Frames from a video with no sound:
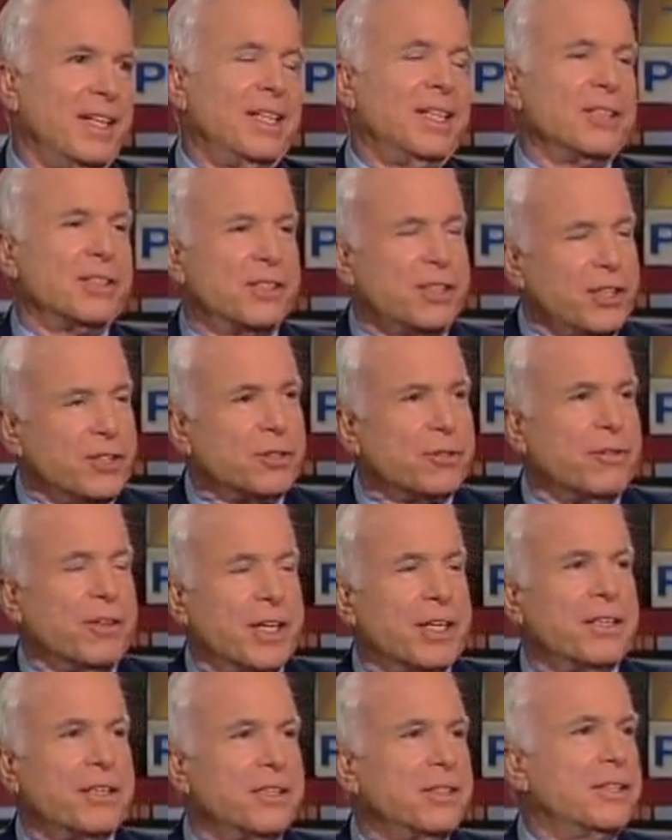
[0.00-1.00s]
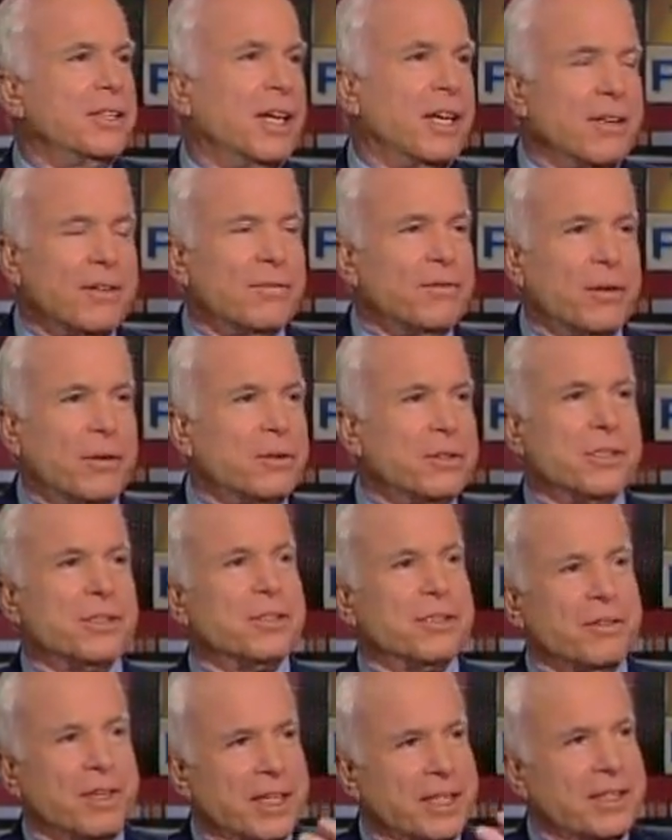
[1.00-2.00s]
It's his record, not
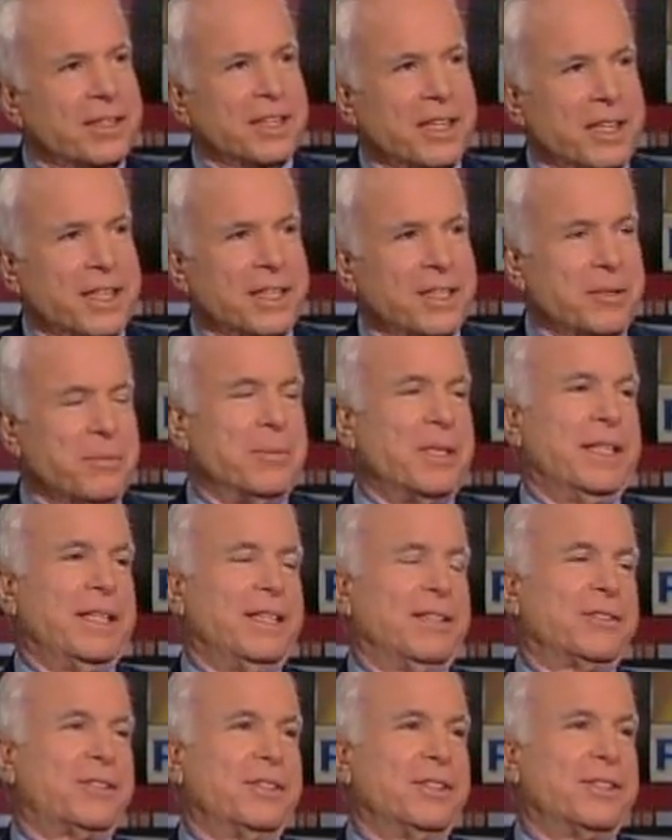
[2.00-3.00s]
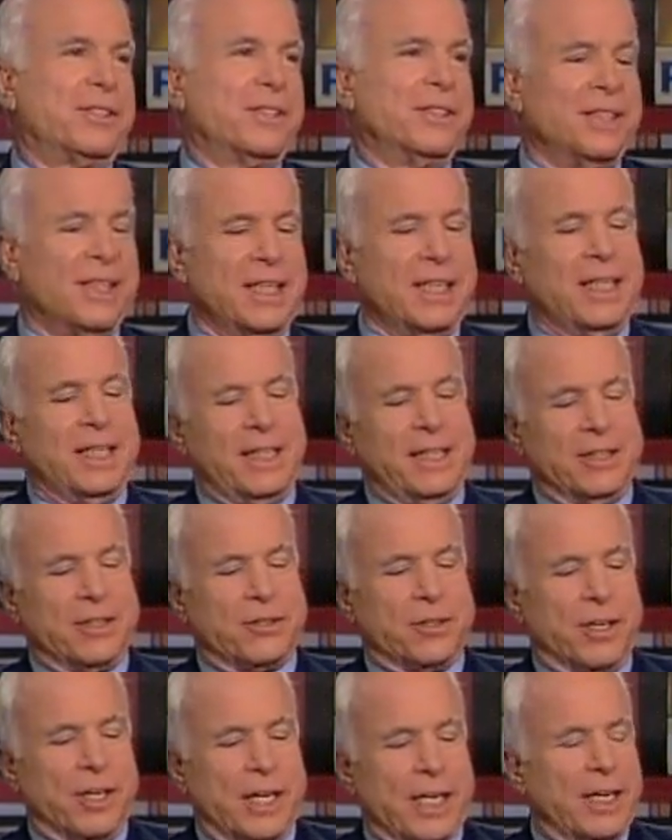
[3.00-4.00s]
Volcker's record, not anybody else's. He
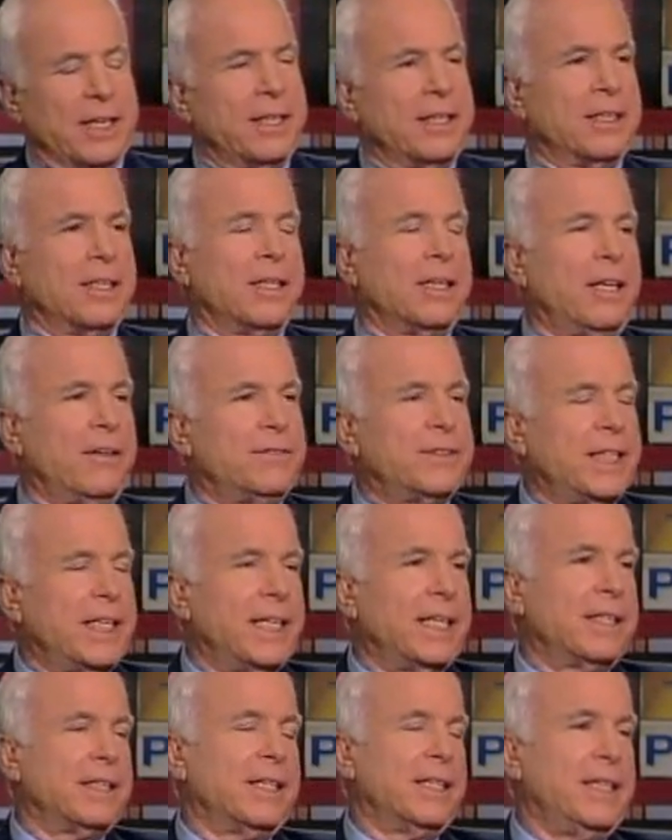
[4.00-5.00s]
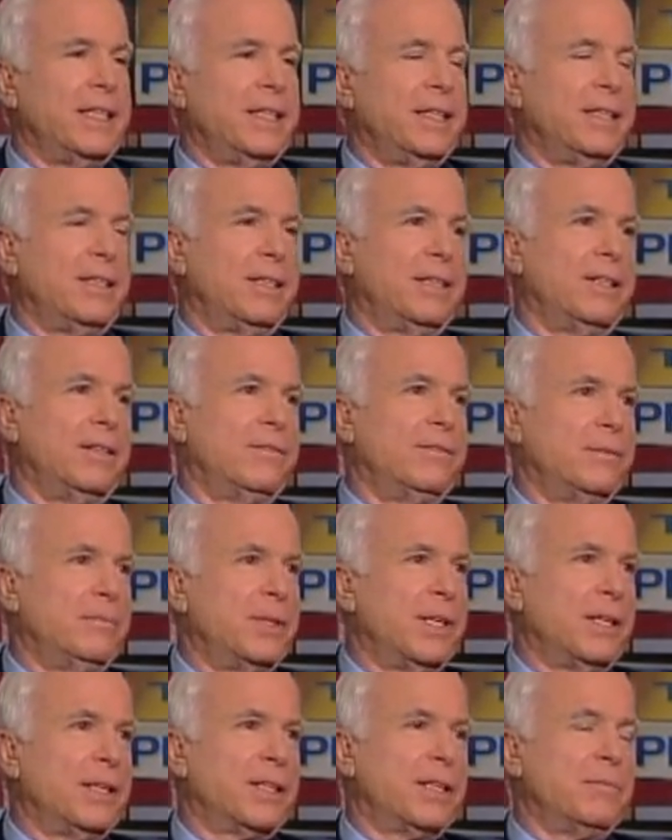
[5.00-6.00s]
started out in the left-hand lane of
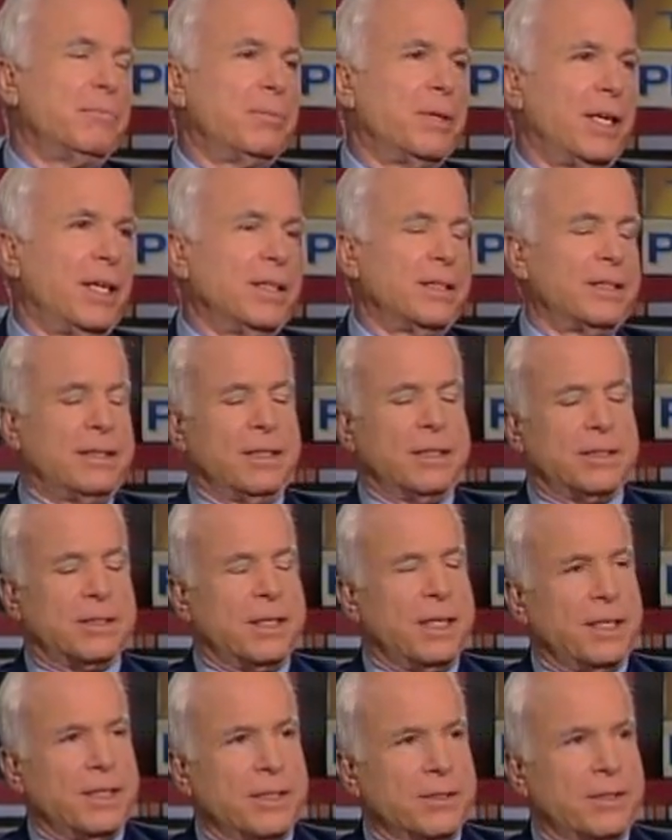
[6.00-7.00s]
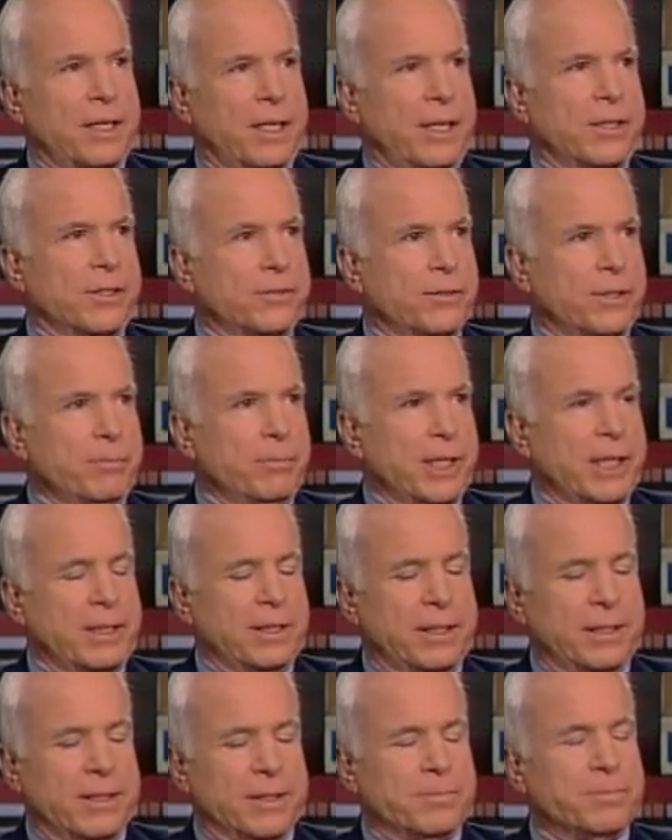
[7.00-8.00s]
American politics, has remained
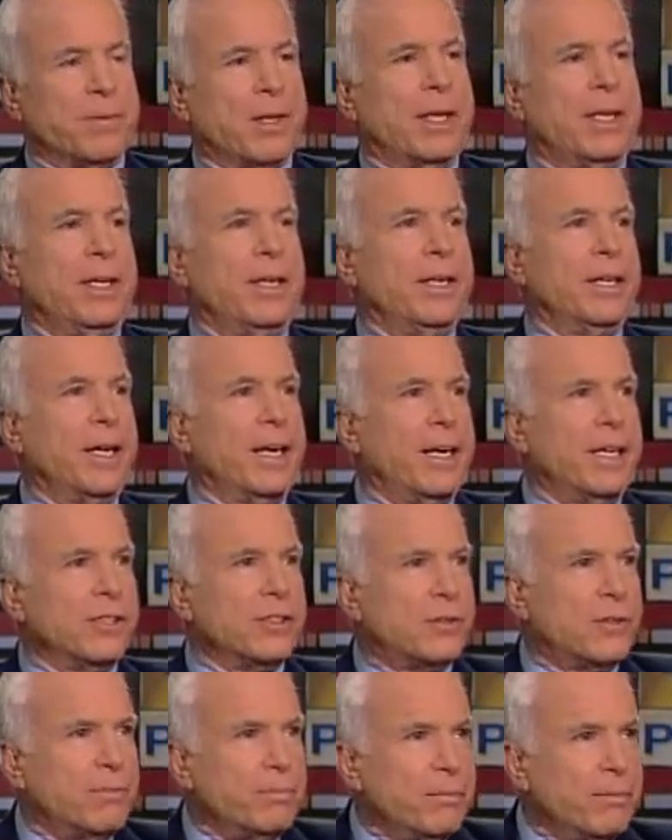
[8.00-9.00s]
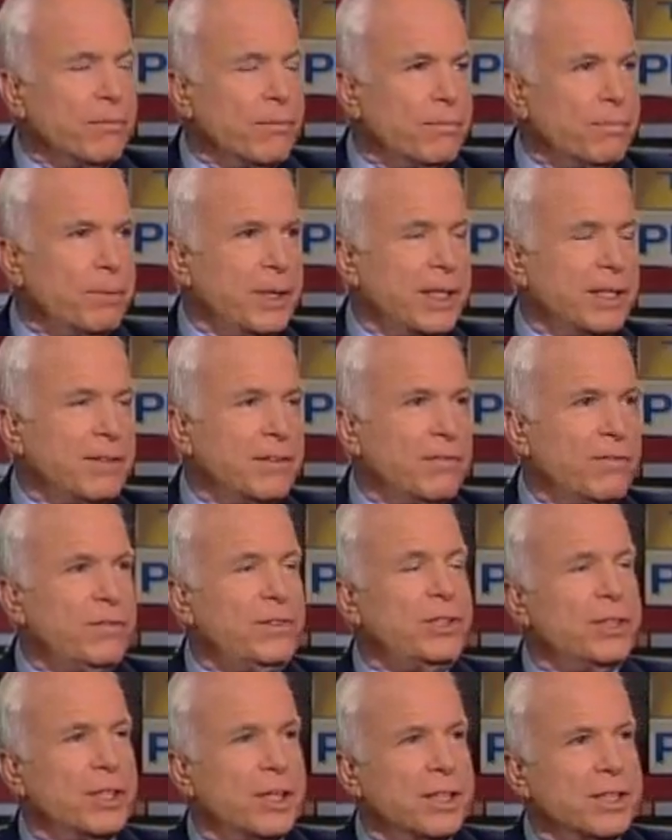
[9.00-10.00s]
there. He has been
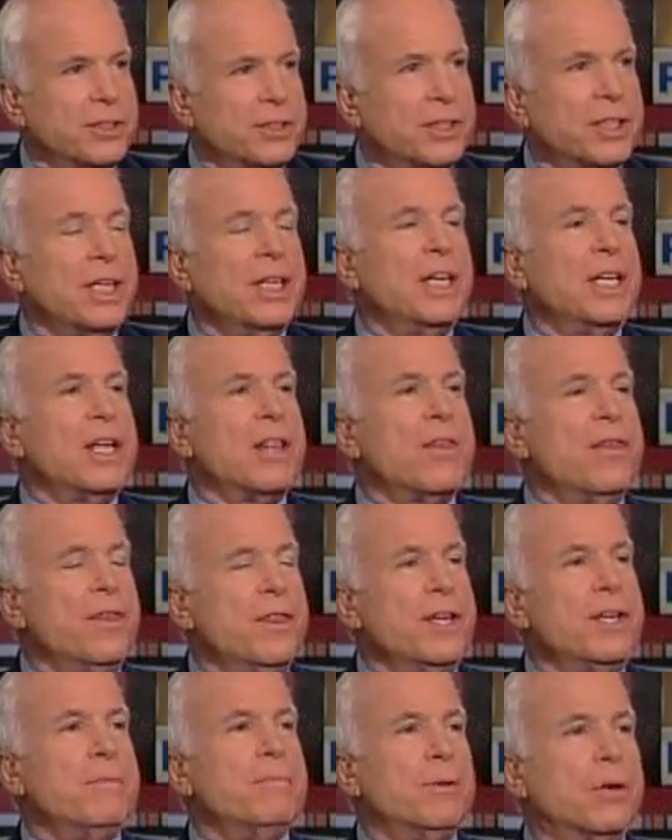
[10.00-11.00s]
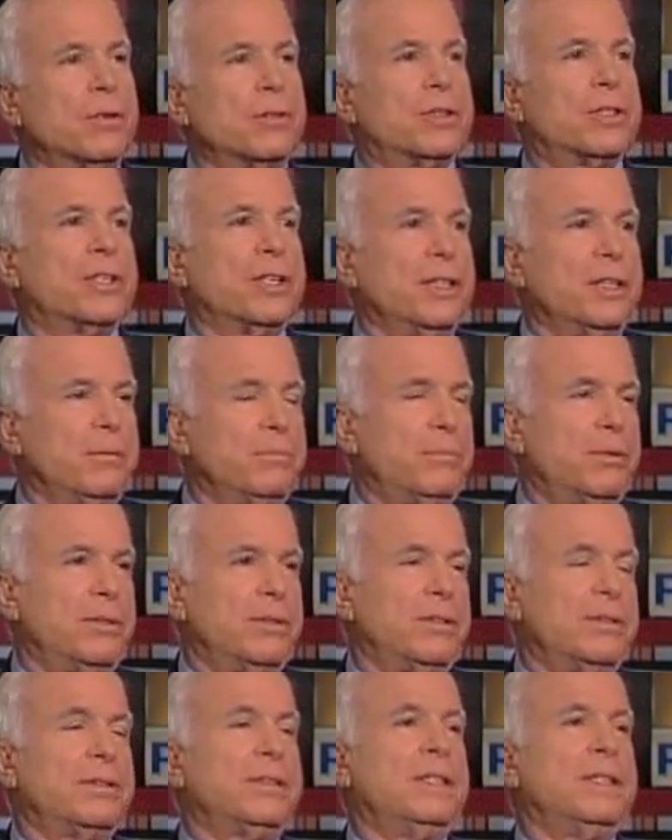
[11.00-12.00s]
judged the most
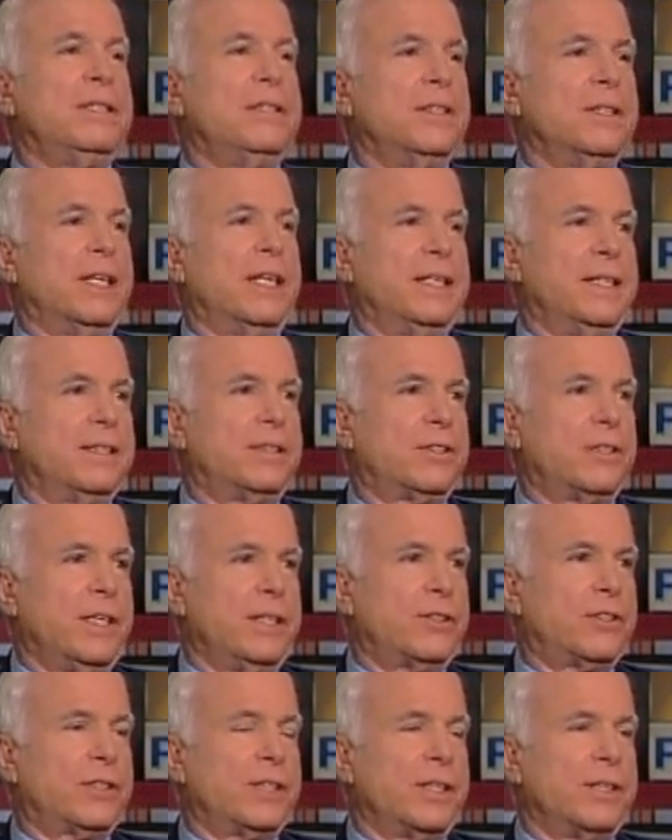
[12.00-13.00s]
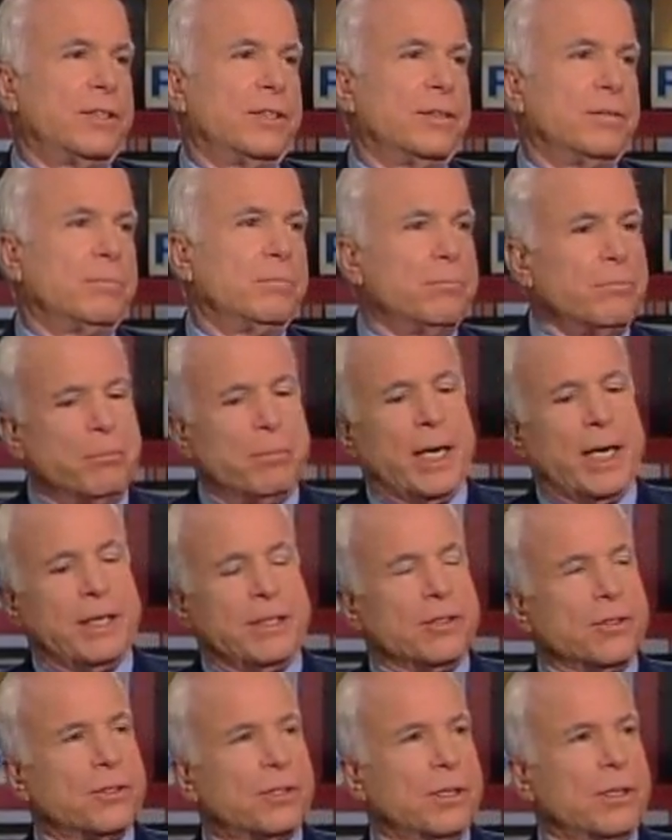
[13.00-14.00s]
liberal United States senator.
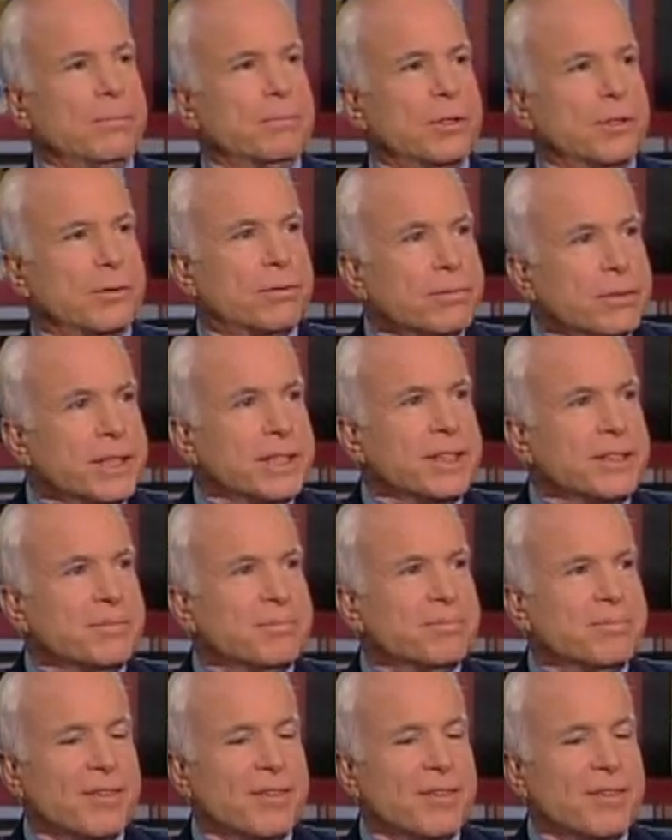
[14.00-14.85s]
Biden's number 3.